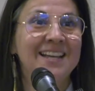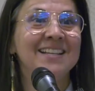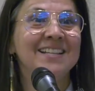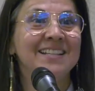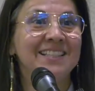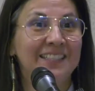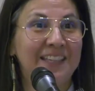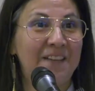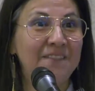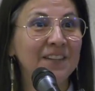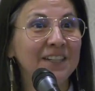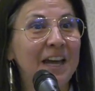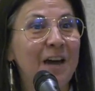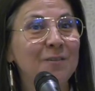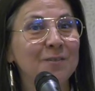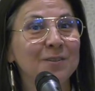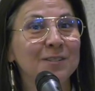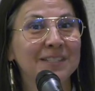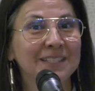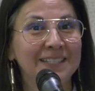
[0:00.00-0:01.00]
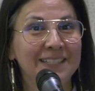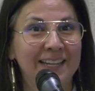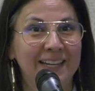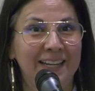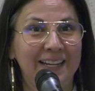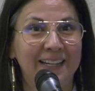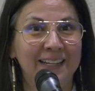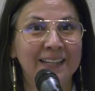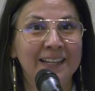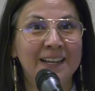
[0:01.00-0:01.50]
7 hours a
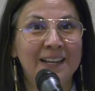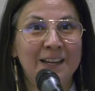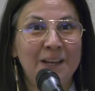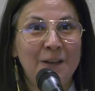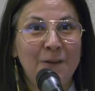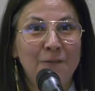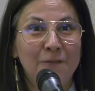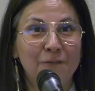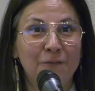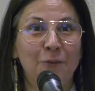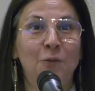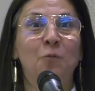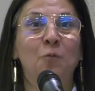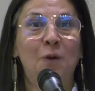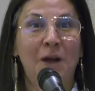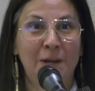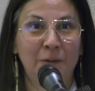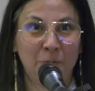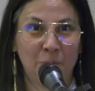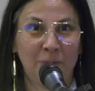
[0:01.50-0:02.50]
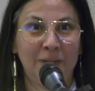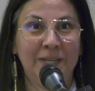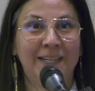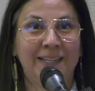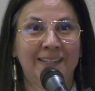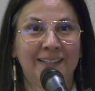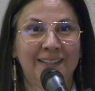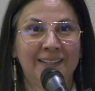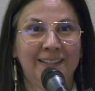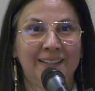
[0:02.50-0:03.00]
day for 1
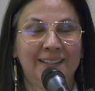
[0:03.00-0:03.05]
week.